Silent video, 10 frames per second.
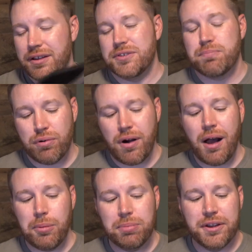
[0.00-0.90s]
is
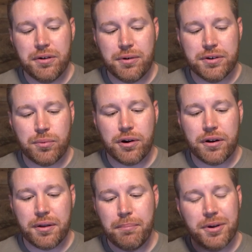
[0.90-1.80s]
probably going to
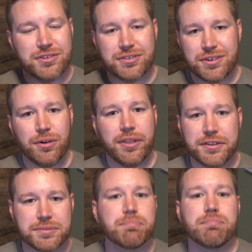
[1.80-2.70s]
work, but just know that
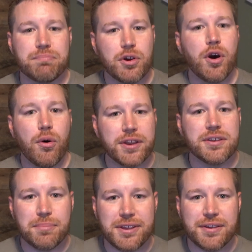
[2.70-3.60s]
it's going
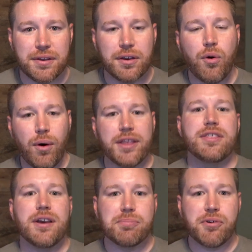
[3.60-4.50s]
to be quite
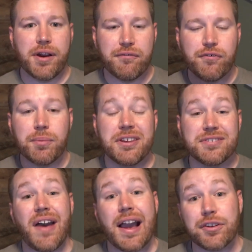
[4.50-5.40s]
the upgrade from these
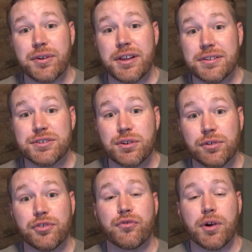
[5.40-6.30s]
factory
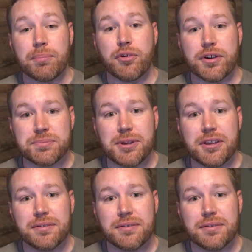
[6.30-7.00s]
insoles from Crispi.